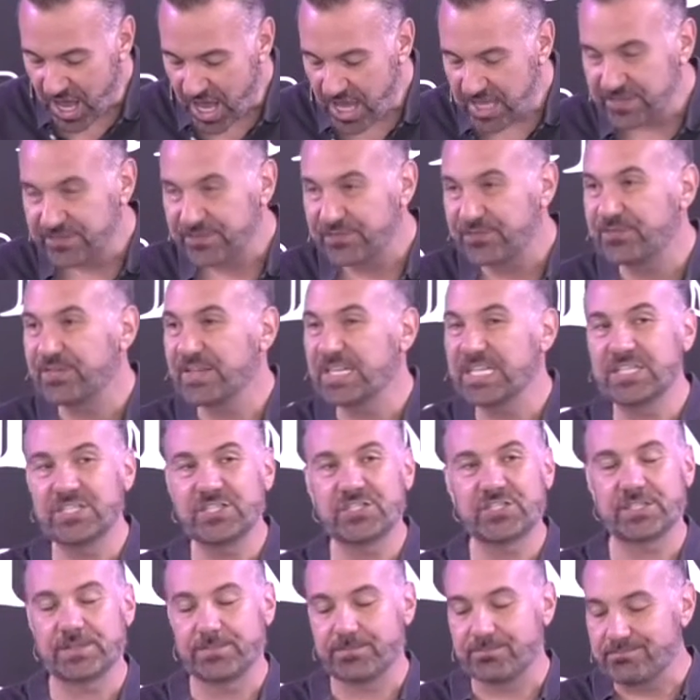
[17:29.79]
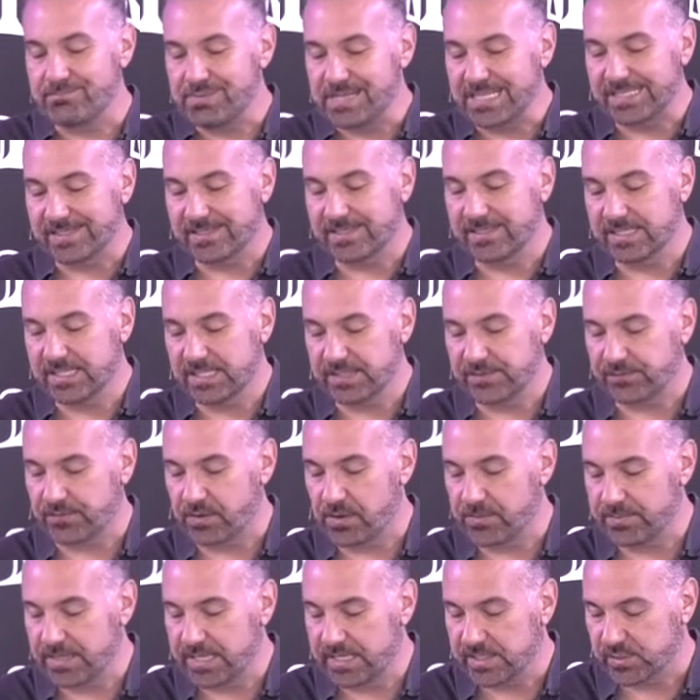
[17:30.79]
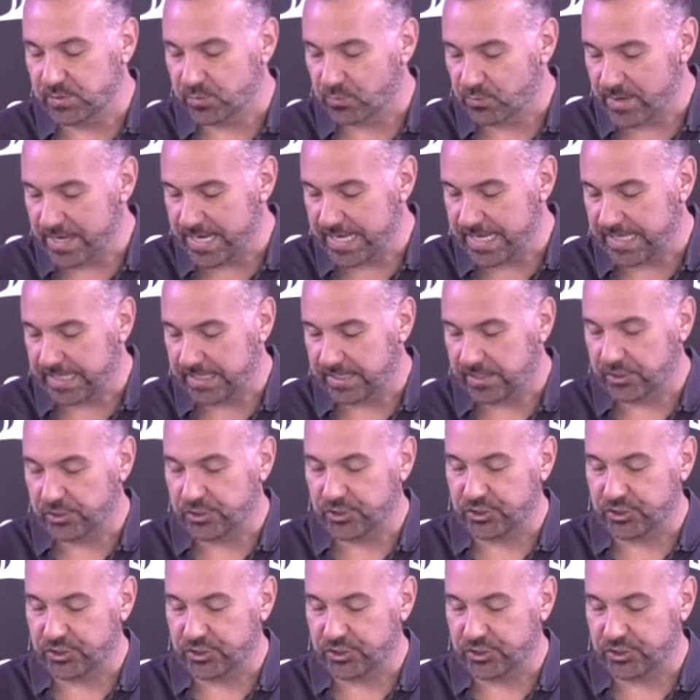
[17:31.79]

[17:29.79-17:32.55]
unfinished business from his reign.